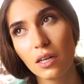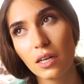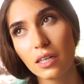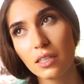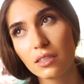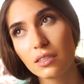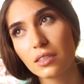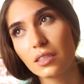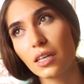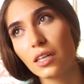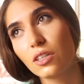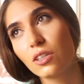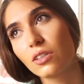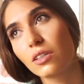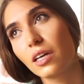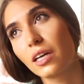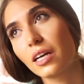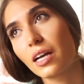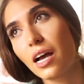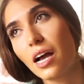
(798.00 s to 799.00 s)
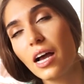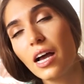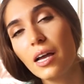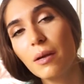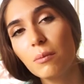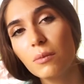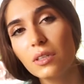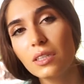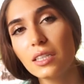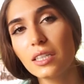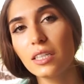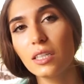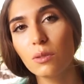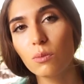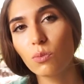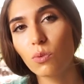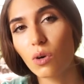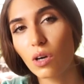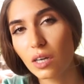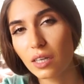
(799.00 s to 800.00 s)
Instead, you're like, I'm going to
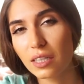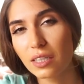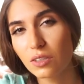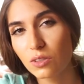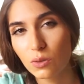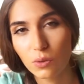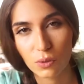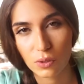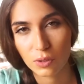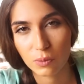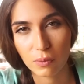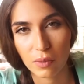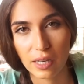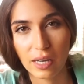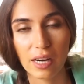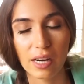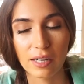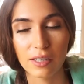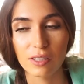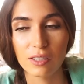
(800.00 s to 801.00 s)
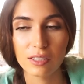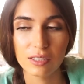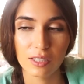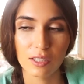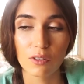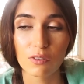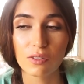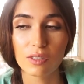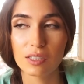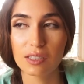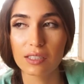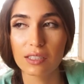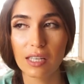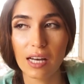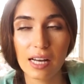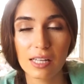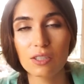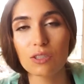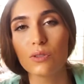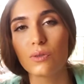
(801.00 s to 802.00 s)
keep walking towards my higher self because
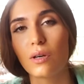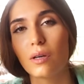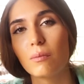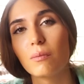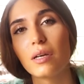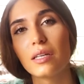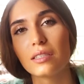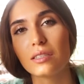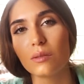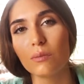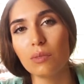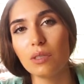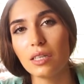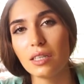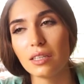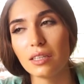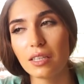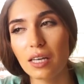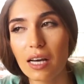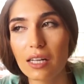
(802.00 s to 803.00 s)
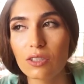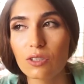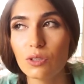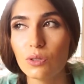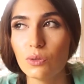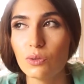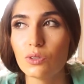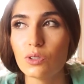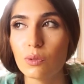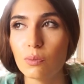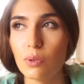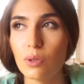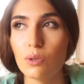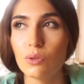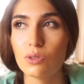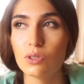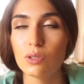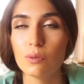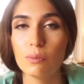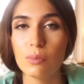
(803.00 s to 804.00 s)
that's who I'm meant to be and that's who's
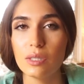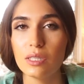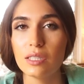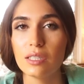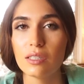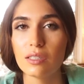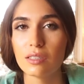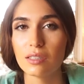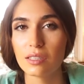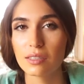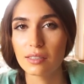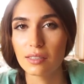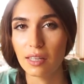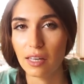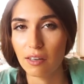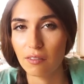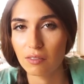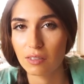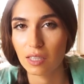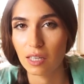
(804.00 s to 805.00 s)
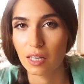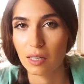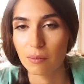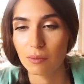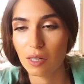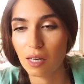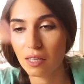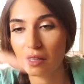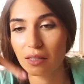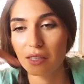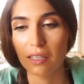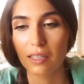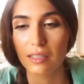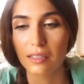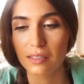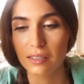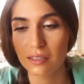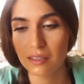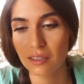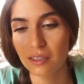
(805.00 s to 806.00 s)
supposed to be here in this lifetime, not
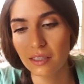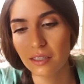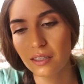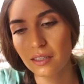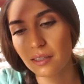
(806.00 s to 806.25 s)
this.